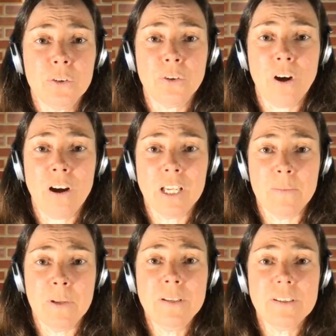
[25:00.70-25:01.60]
your
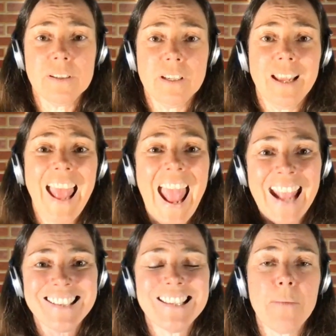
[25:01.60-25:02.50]
argument,
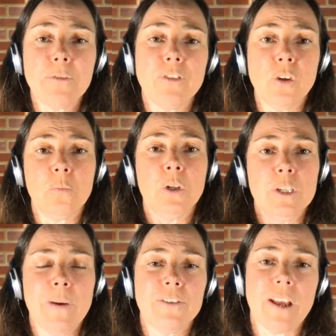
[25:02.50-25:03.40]
except for your
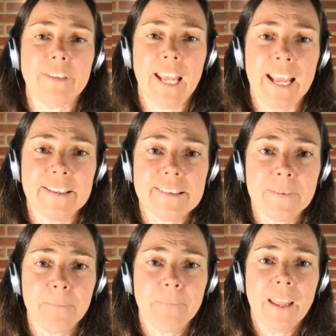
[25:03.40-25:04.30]
point about Jaffa
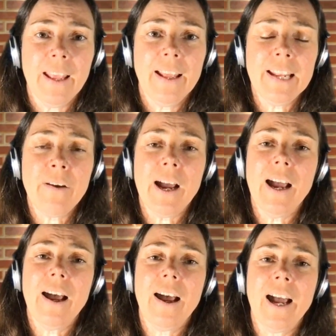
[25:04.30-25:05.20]
cakes. Now,
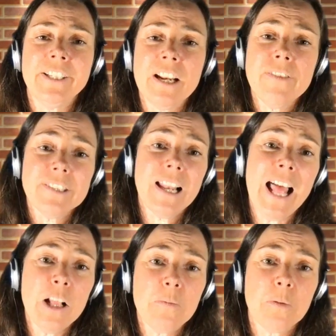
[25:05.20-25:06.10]
I don't know if this will
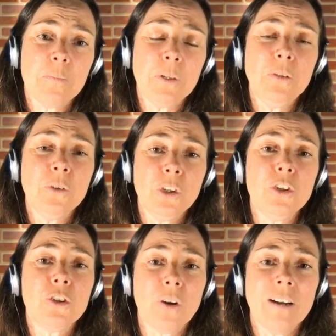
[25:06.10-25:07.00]
help, but you
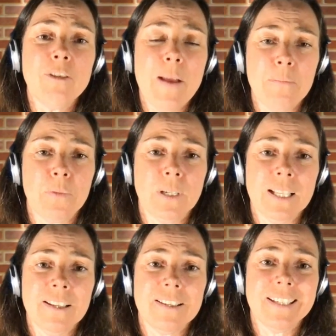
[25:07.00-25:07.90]
could try
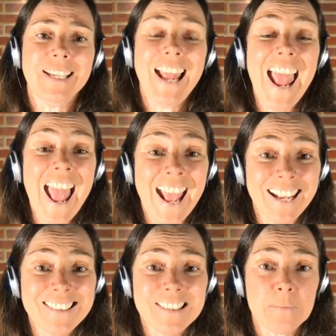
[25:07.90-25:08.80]
remembering that
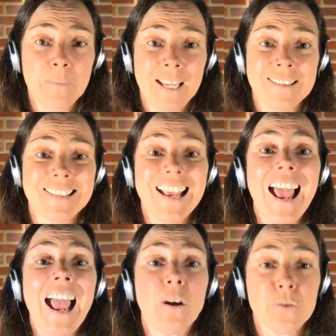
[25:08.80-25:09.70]
X means
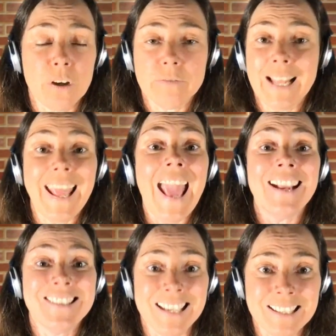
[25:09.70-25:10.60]
out of, like
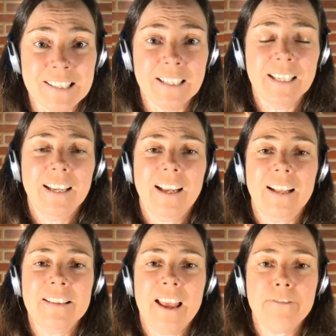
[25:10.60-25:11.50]
exit,
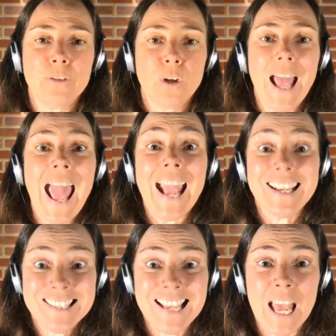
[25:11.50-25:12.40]
and therefore
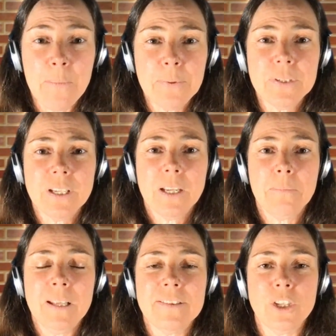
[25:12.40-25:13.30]
accept
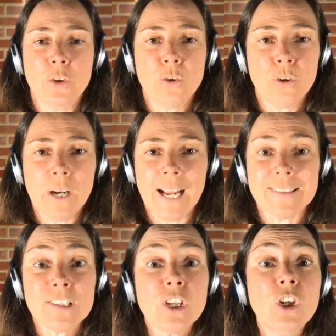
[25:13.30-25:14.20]
means that you're
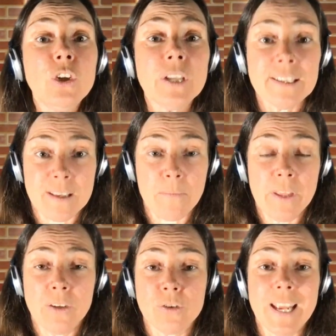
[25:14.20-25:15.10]
excluding
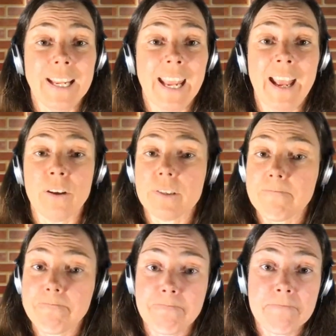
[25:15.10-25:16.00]
something or taking it out.
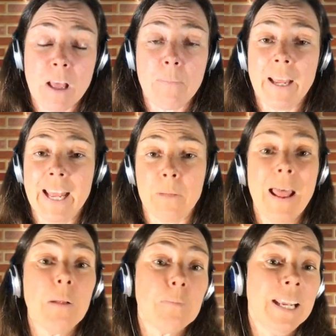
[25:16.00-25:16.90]
That might help.
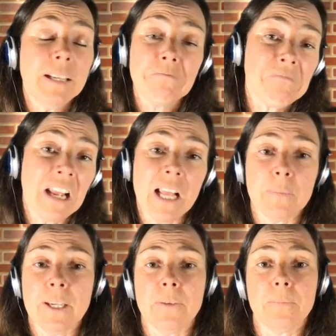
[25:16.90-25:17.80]
Help me, might
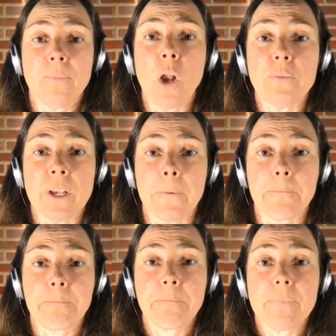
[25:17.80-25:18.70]
help you. Hope so.
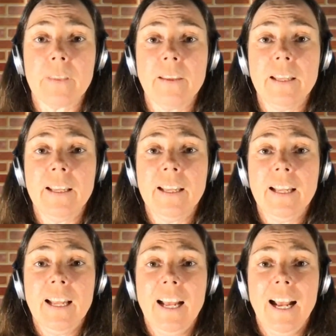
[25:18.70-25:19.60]

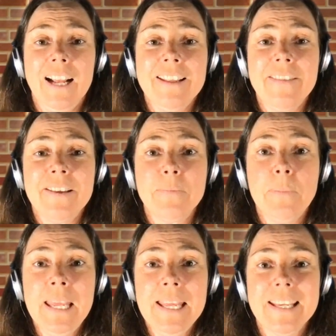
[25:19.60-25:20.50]
And then there's
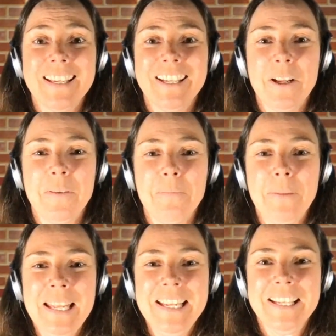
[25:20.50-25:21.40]
peak,
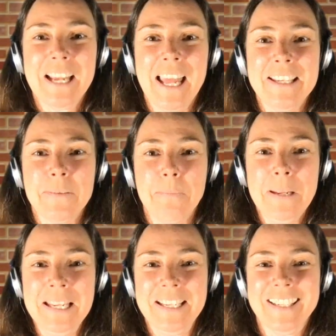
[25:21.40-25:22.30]
peak and
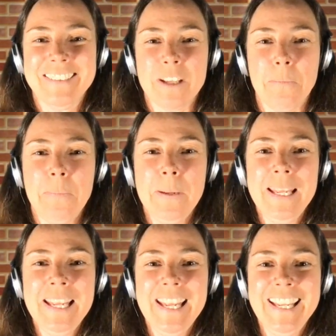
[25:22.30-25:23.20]
peak. So
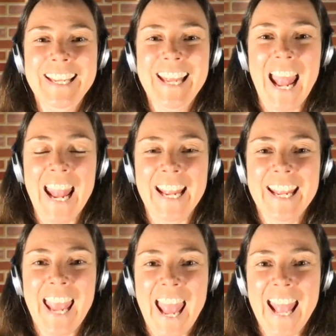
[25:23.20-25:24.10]

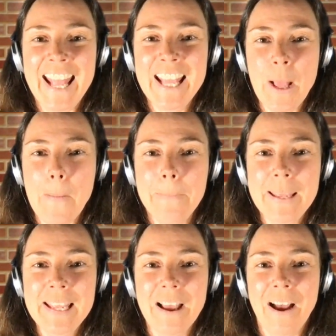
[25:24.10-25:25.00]
P-E-A-K,
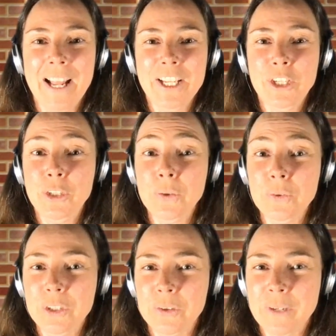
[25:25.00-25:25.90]

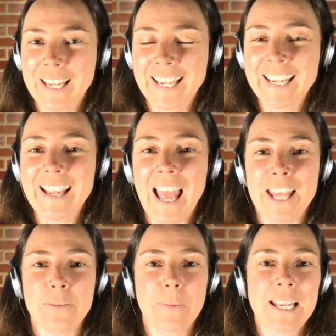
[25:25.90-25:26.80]
P-I-Q-U-E
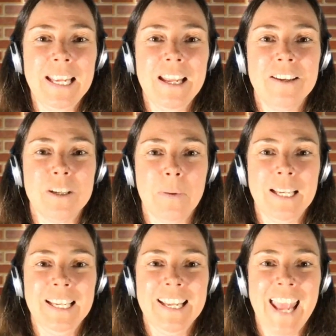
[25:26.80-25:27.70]
and
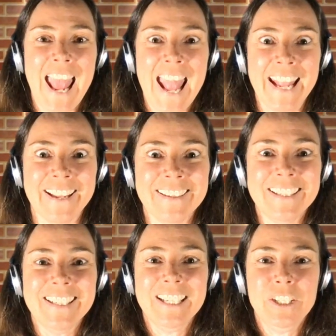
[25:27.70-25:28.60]
P-E-E-K.
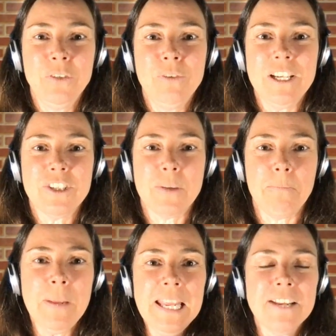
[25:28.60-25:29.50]
You reach the
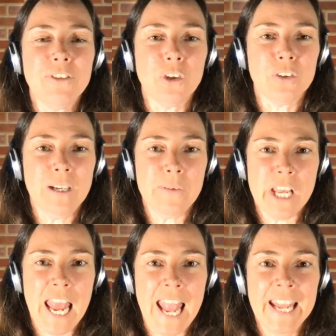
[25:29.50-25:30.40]
peak of your career with
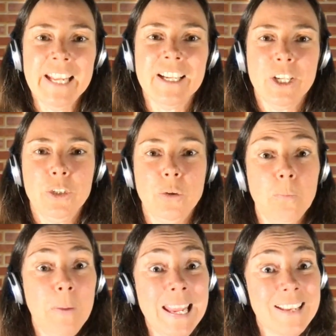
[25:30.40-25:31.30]
an A, you
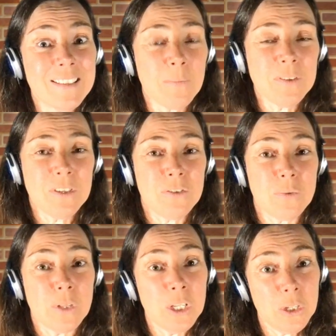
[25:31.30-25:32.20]
pique someone's
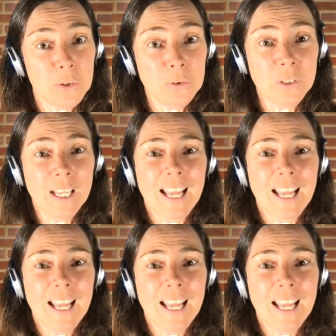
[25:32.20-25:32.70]
interest with a Q,